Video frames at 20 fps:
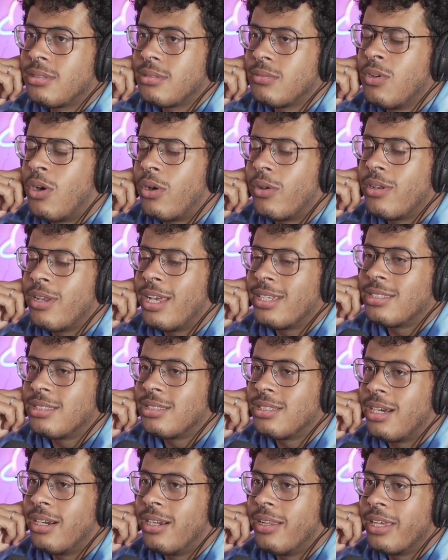not
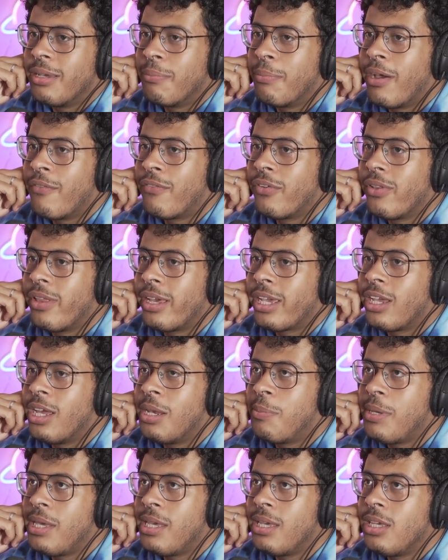necessarily, but I feel like
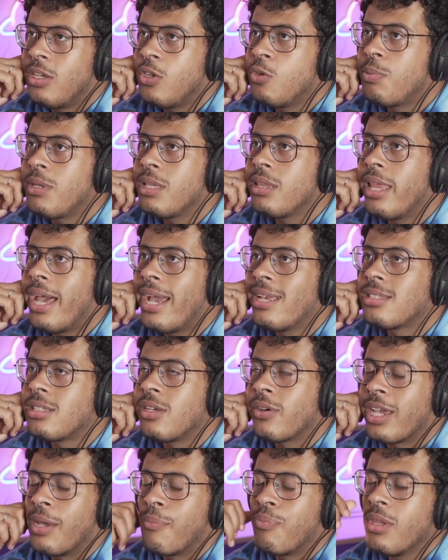it'd be you'd be less
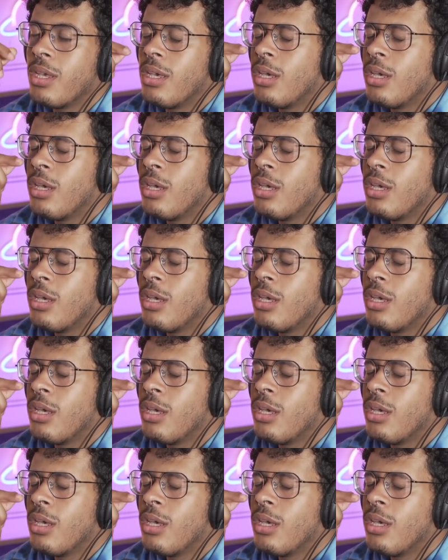okay.